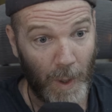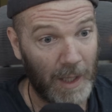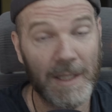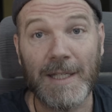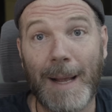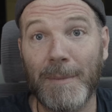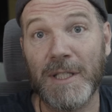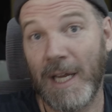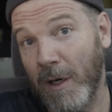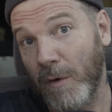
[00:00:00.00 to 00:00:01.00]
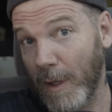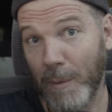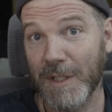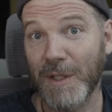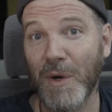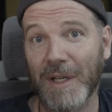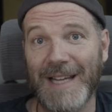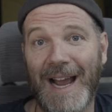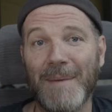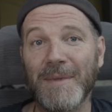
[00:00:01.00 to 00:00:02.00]
well-established editor, and it was the New York
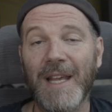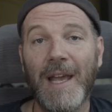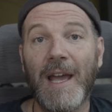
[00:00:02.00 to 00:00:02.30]
Times.